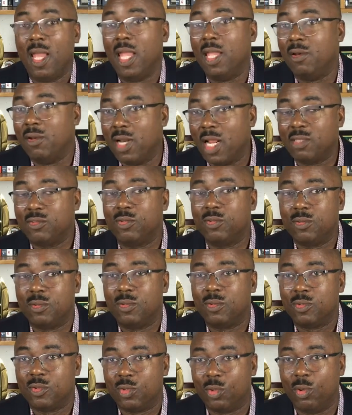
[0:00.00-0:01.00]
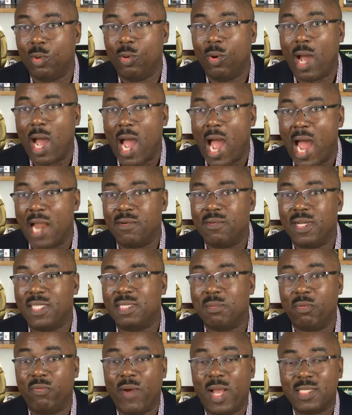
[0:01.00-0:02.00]
In order to
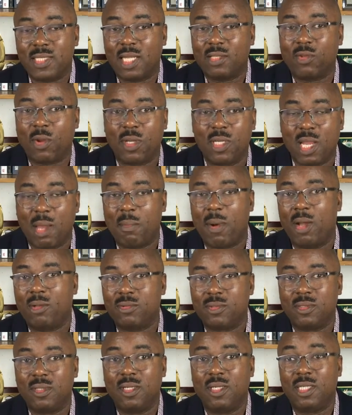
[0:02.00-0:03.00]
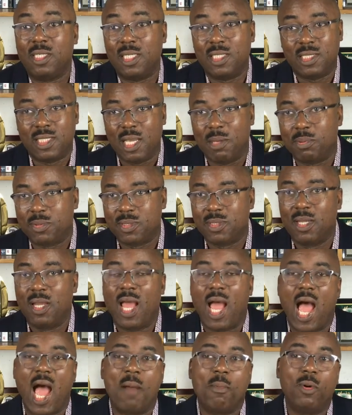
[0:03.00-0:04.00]
address, before I start talking about the tips,
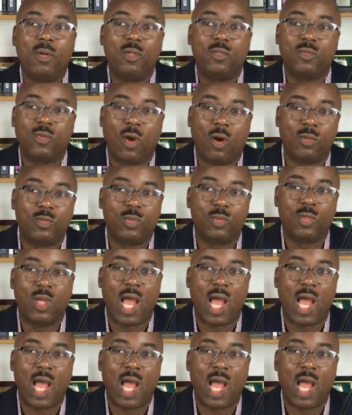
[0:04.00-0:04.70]
I'm going to talk to